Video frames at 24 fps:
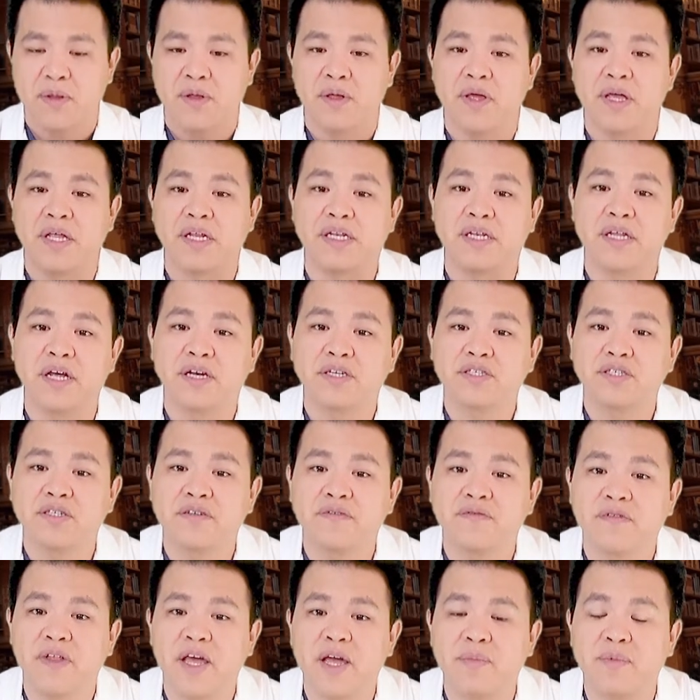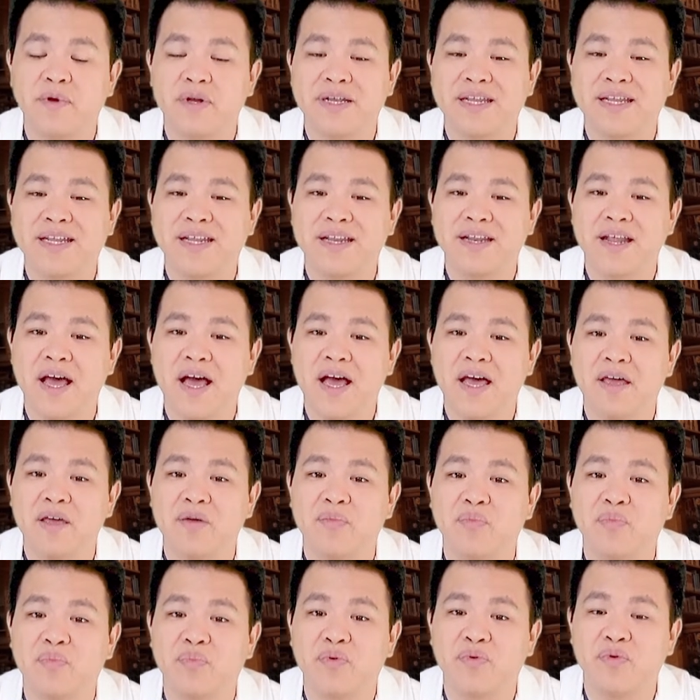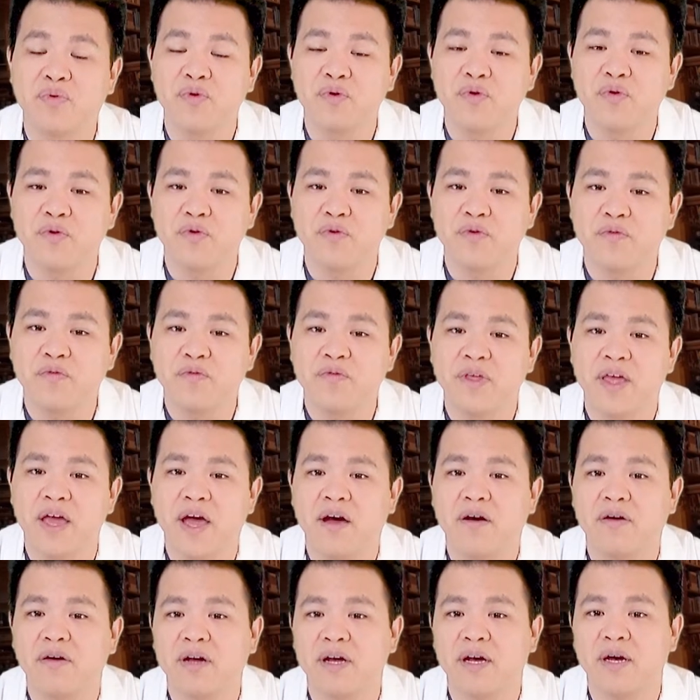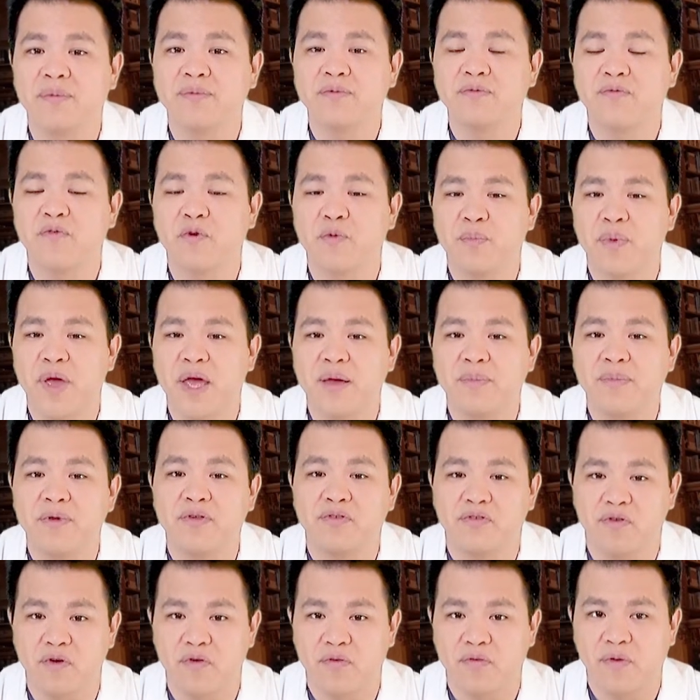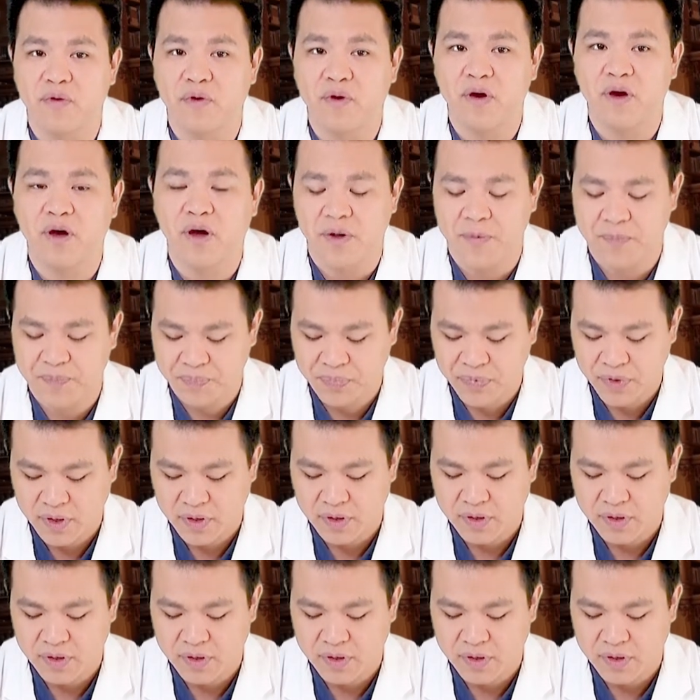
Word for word: induction of labor did not improve the outcomes for babies overall.